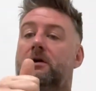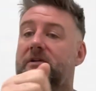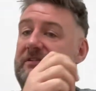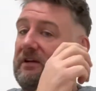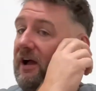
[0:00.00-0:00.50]

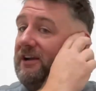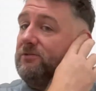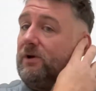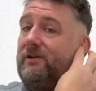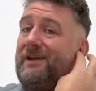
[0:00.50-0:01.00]
So
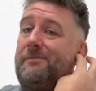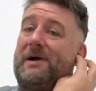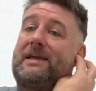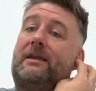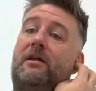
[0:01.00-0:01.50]
guys, we are now
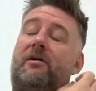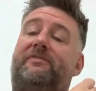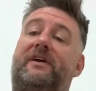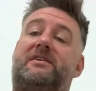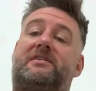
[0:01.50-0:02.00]
back in the
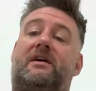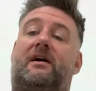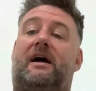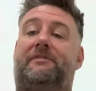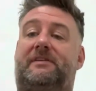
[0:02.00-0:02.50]
office
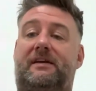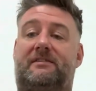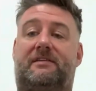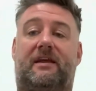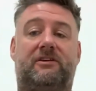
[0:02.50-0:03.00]
after
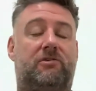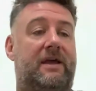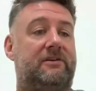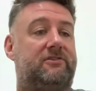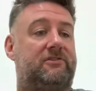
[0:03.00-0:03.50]
yesterday's
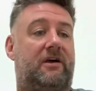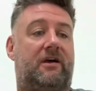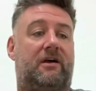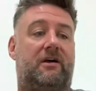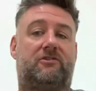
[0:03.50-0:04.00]
race.
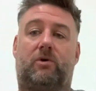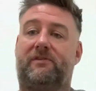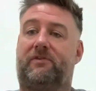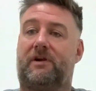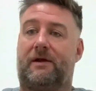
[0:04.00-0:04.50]

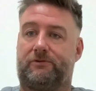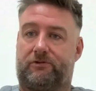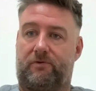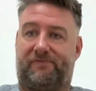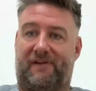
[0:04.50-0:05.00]
24 hours
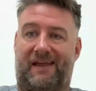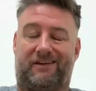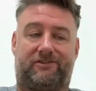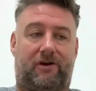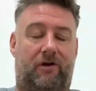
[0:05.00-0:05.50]
to
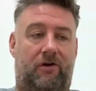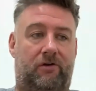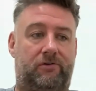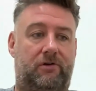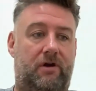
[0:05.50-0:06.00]
reflect on